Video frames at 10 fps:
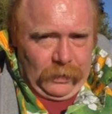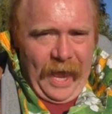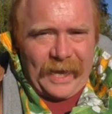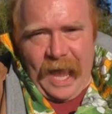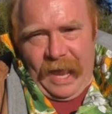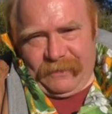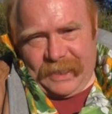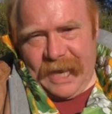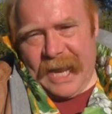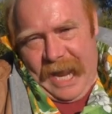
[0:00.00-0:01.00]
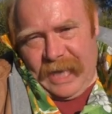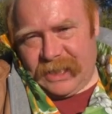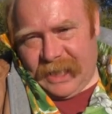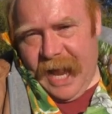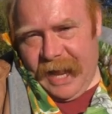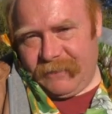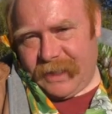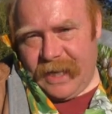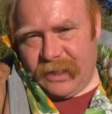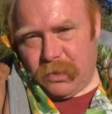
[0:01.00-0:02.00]
And KFC, he eats
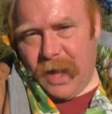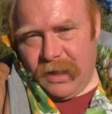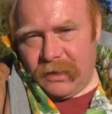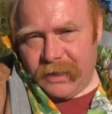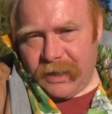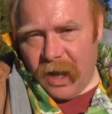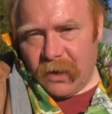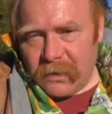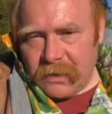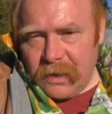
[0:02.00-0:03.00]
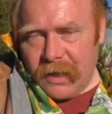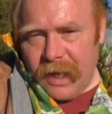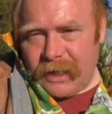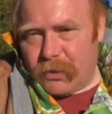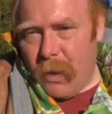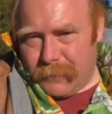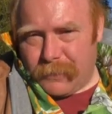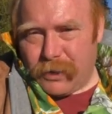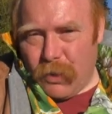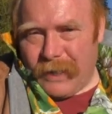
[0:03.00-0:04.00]
KFC as well, you know. He
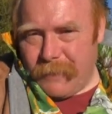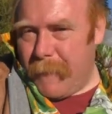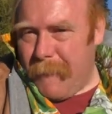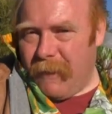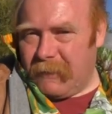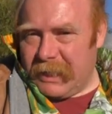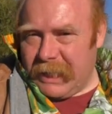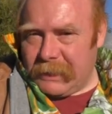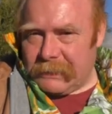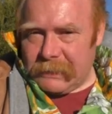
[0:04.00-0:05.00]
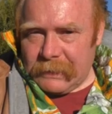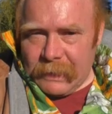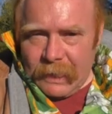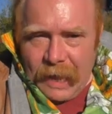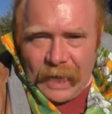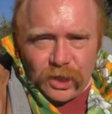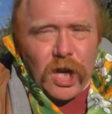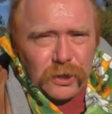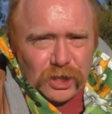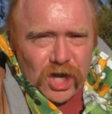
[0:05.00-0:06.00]
swaps between them apparently. And
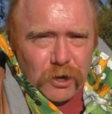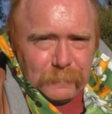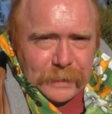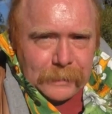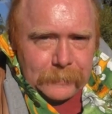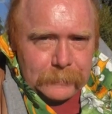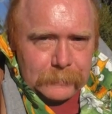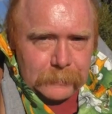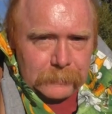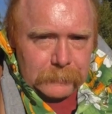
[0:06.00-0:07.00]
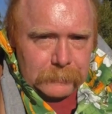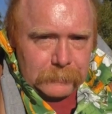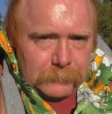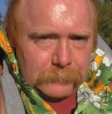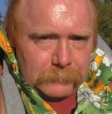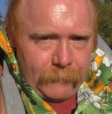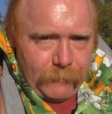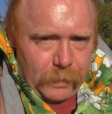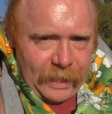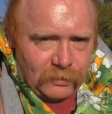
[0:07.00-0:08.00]
two scoops!
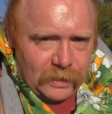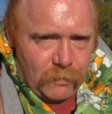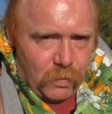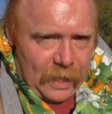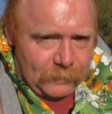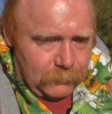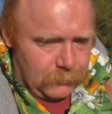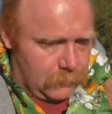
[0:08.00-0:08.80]
Everybody else get one.